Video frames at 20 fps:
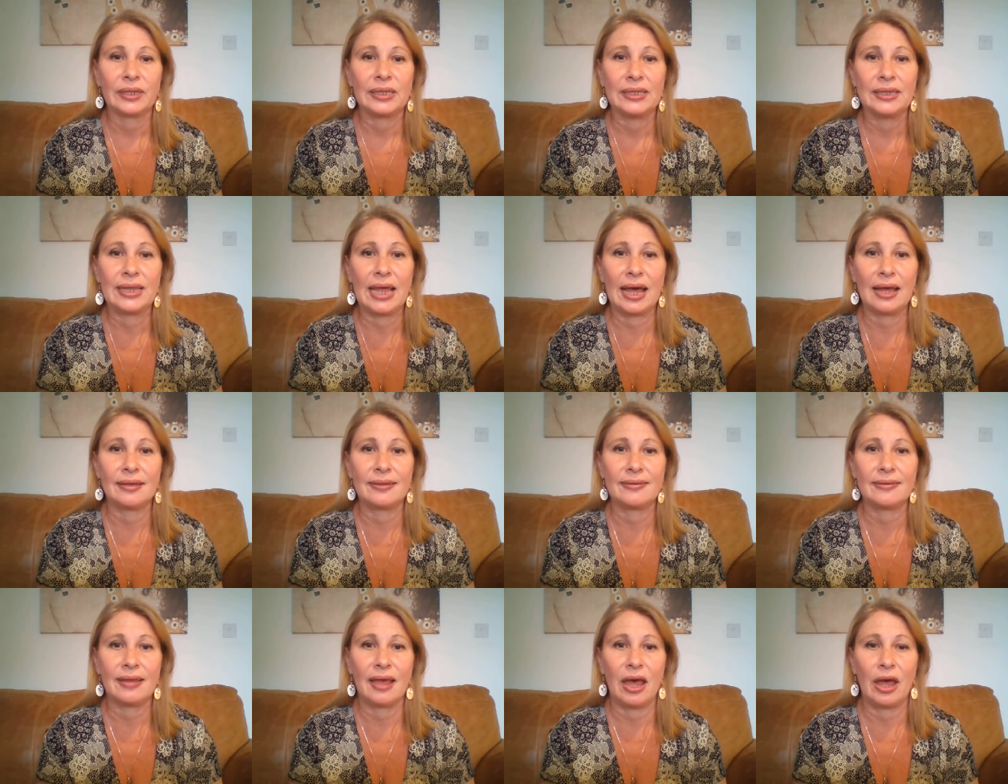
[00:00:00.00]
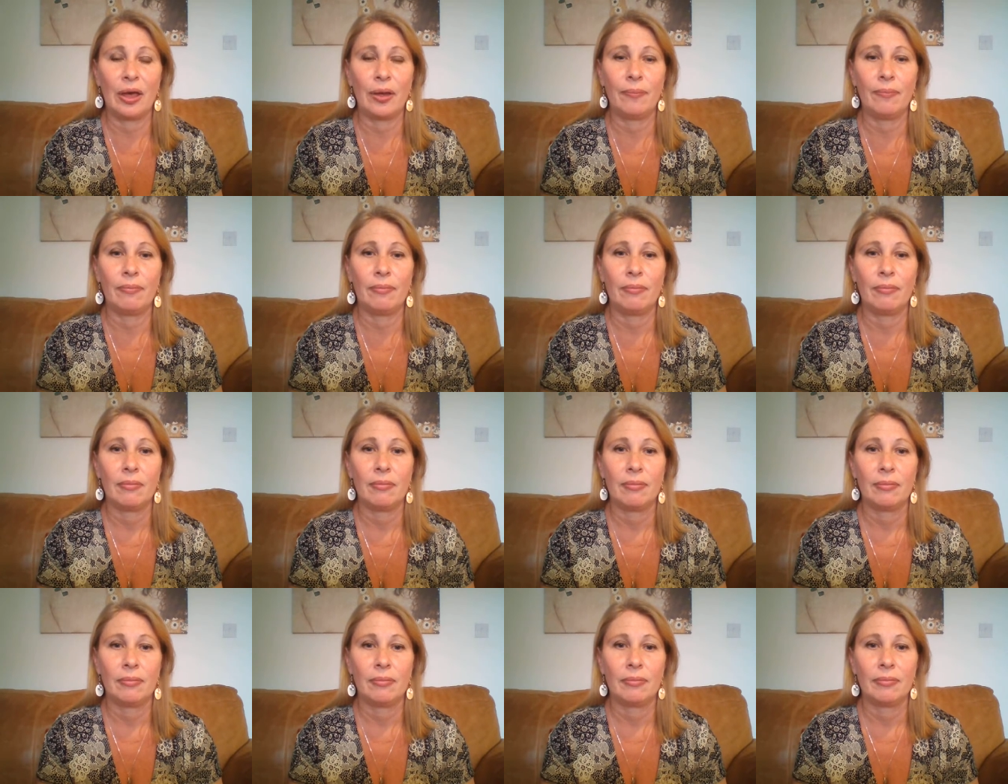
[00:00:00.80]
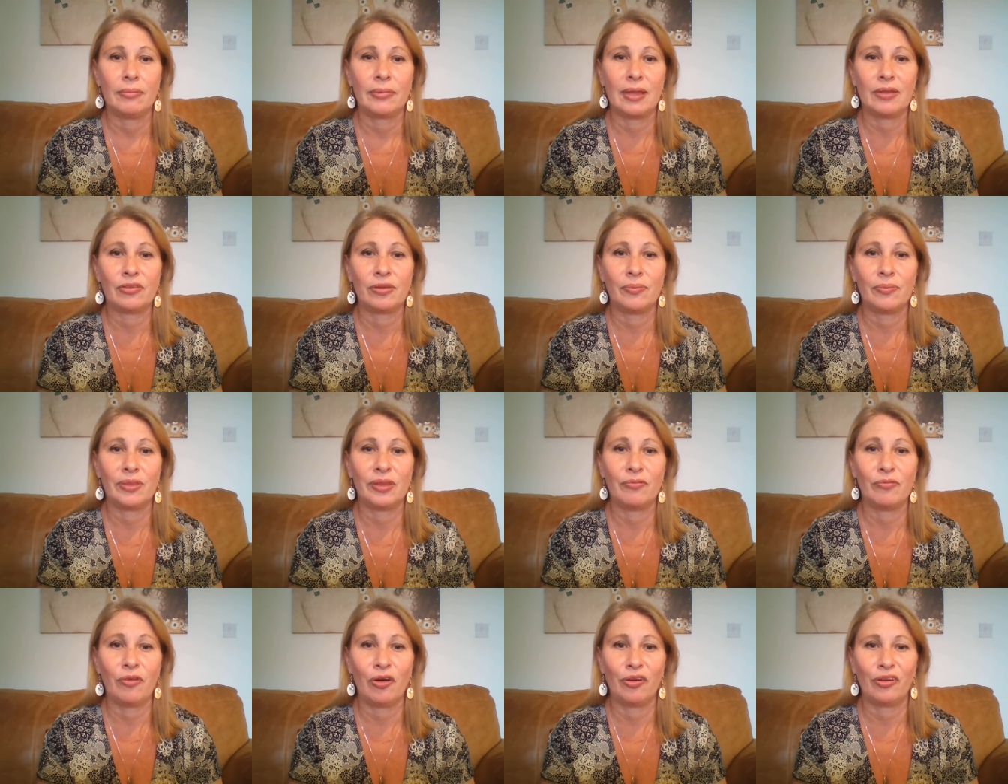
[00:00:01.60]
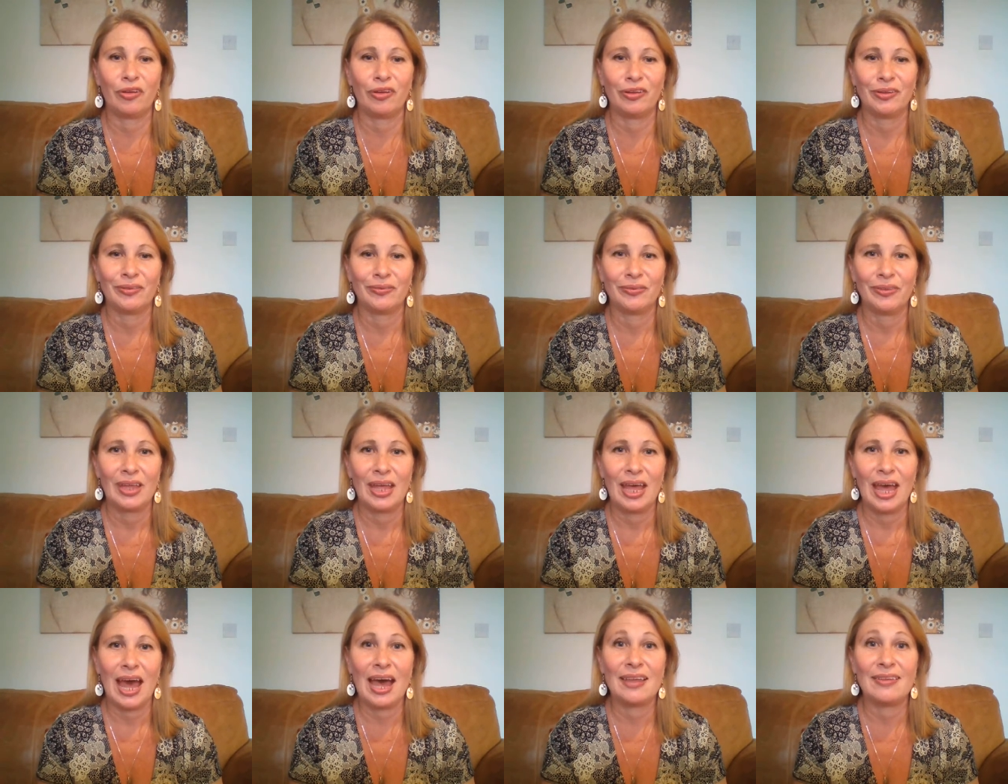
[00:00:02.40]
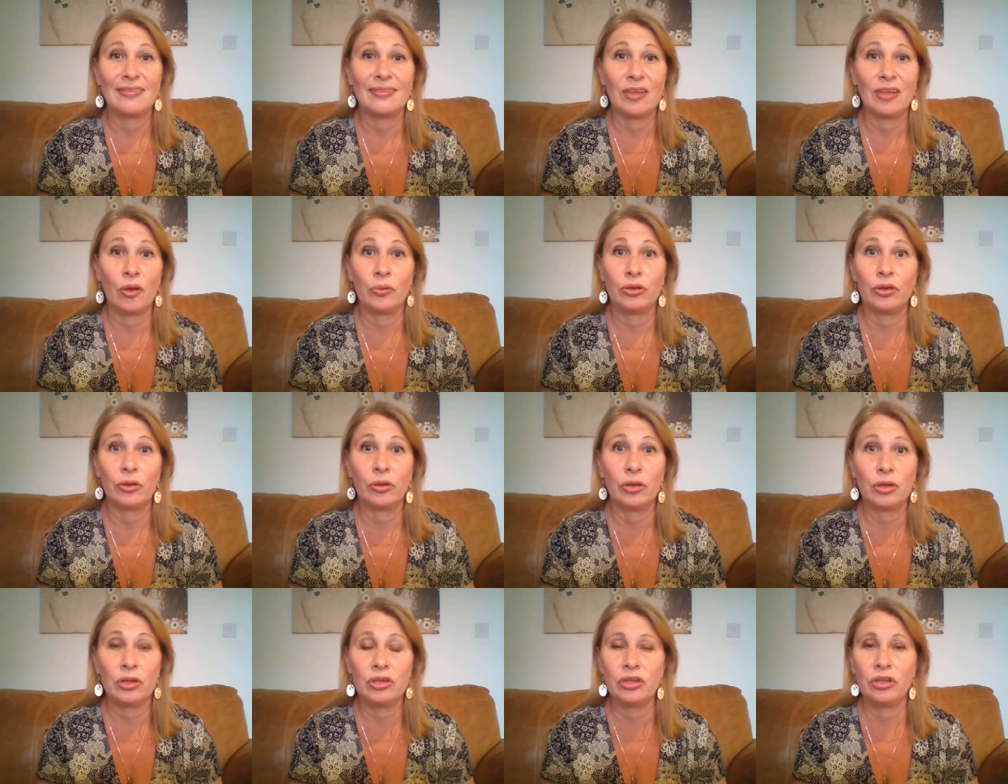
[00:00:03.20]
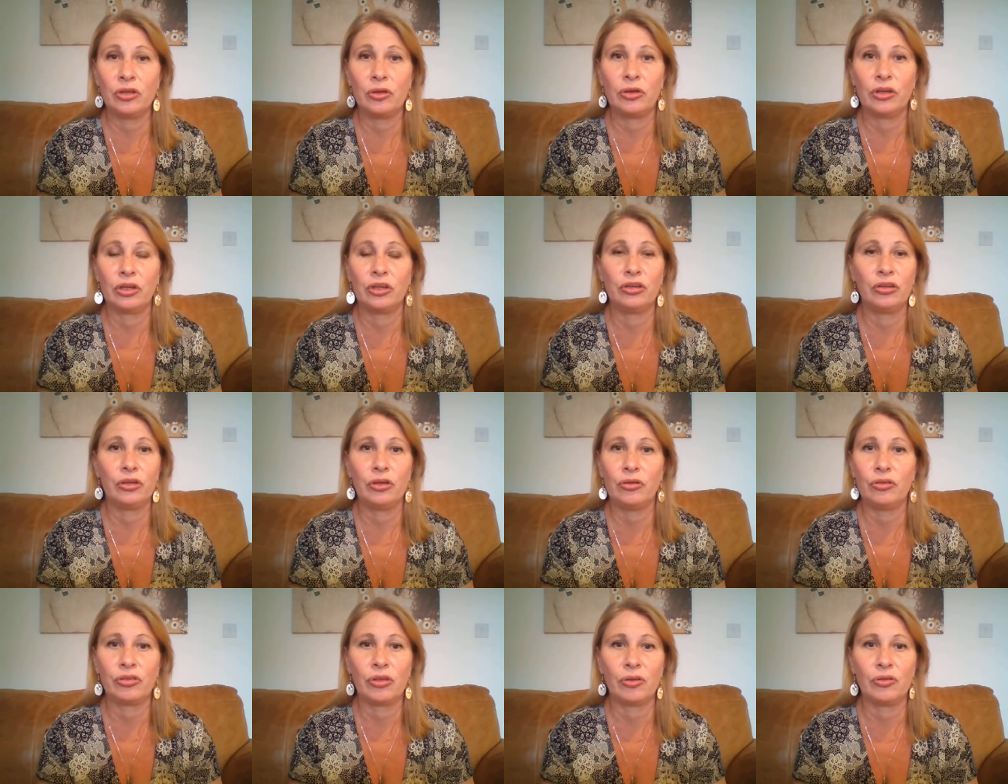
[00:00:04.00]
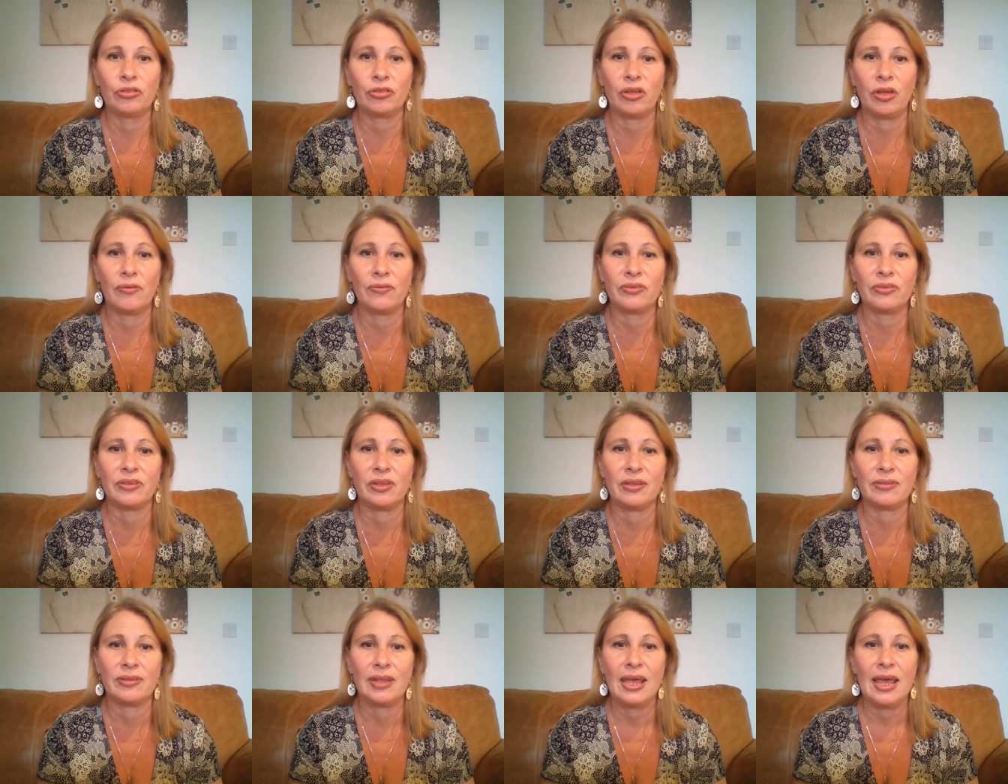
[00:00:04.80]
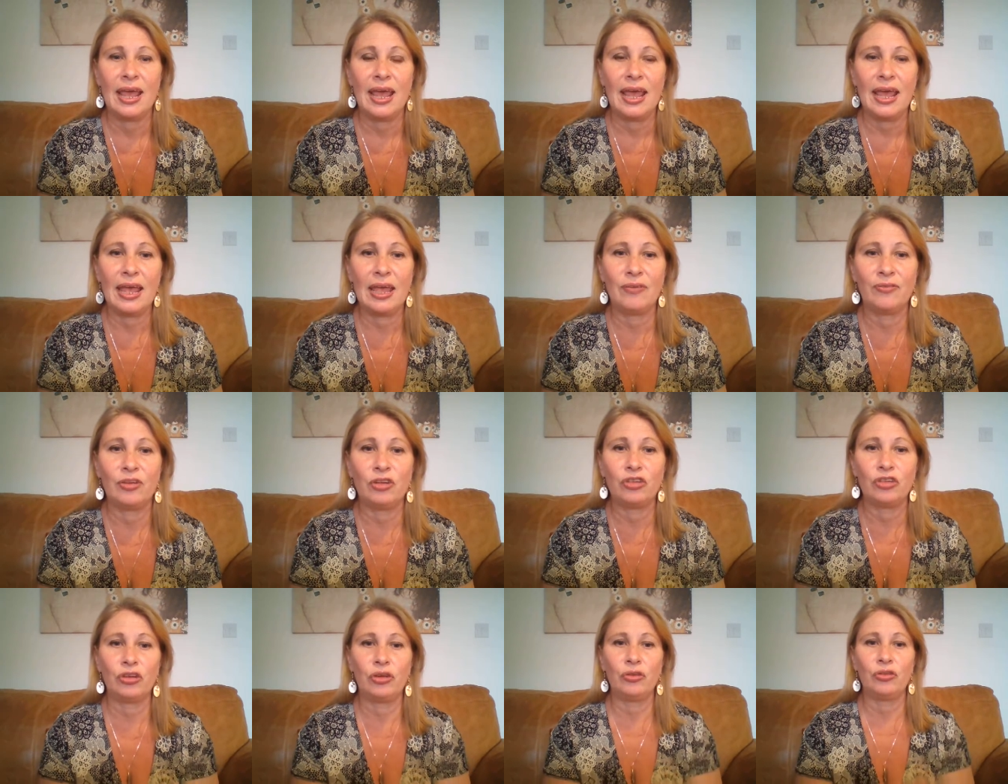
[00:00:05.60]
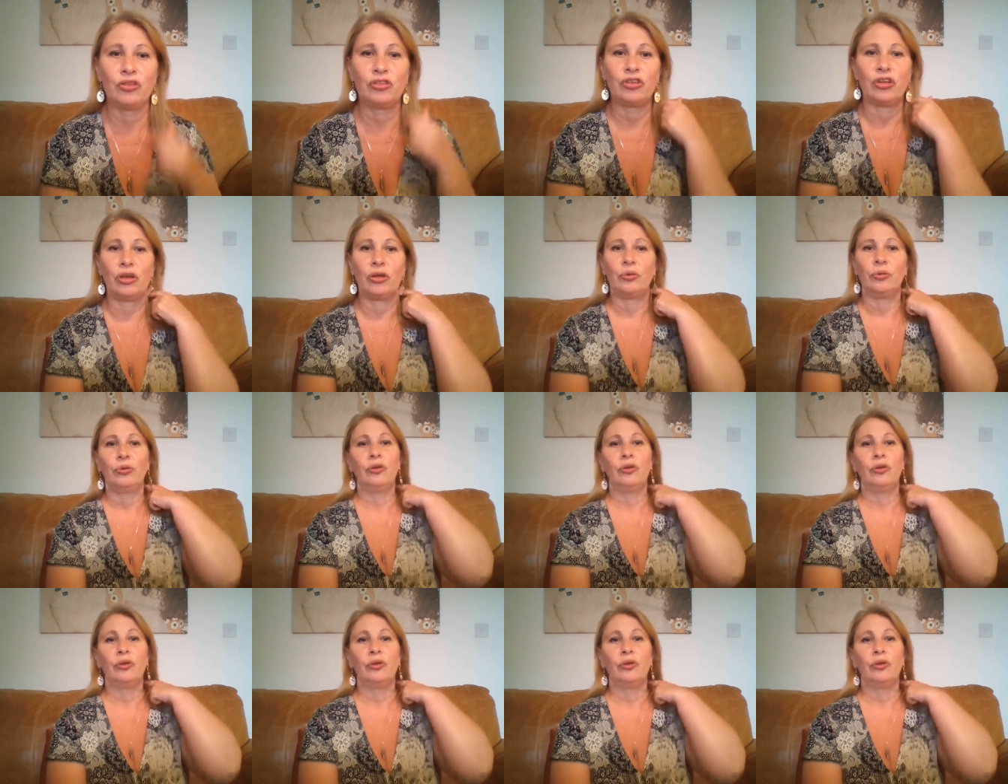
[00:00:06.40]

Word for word: that there's something wrong, and so you can use those services if you choose to.